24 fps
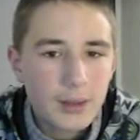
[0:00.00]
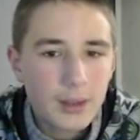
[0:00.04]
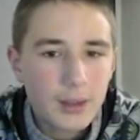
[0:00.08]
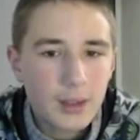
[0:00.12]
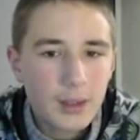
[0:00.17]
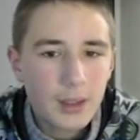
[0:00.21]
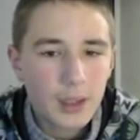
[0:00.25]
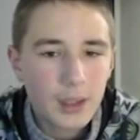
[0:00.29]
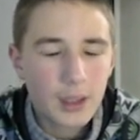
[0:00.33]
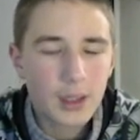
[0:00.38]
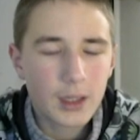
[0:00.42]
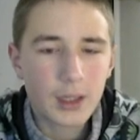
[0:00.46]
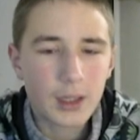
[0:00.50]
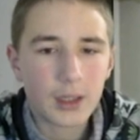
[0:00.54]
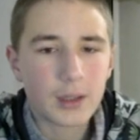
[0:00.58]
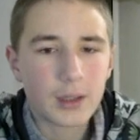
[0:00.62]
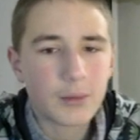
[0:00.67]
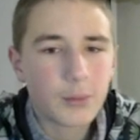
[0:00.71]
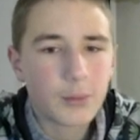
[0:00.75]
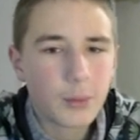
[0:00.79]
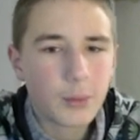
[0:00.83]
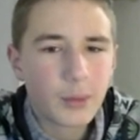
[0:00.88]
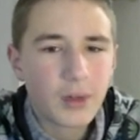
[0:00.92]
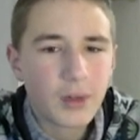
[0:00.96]
Huh.
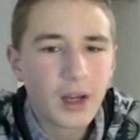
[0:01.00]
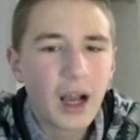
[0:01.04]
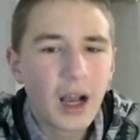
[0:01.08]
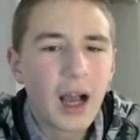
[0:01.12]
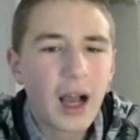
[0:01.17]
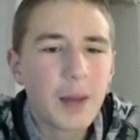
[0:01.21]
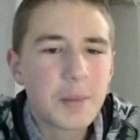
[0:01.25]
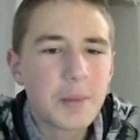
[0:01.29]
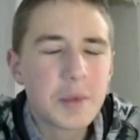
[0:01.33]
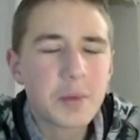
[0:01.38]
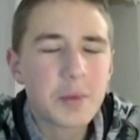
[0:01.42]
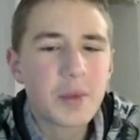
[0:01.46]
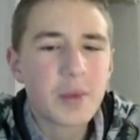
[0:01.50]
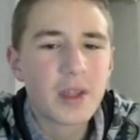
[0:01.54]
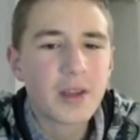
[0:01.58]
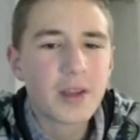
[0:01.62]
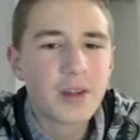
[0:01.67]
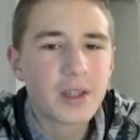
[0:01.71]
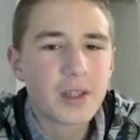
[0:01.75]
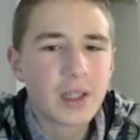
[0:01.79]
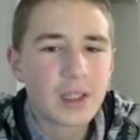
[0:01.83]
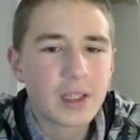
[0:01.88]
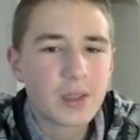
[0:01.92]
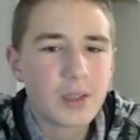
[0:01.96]
Well, ah, maybe
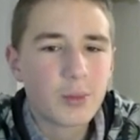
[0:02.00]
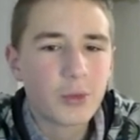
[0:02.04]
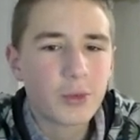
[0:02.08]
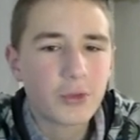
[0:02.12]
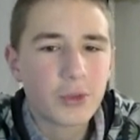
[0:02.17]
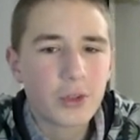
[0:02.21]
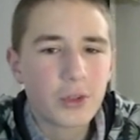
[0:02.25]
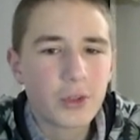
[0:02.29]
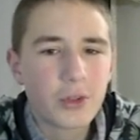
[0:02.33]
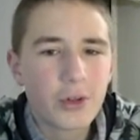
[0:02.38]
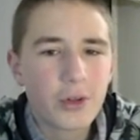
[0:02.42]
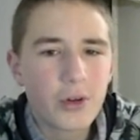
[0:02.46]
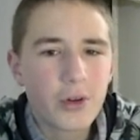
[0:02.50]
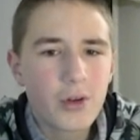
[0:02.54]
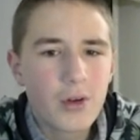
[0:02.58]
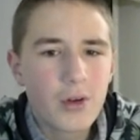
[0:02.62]
there's has a move to draw.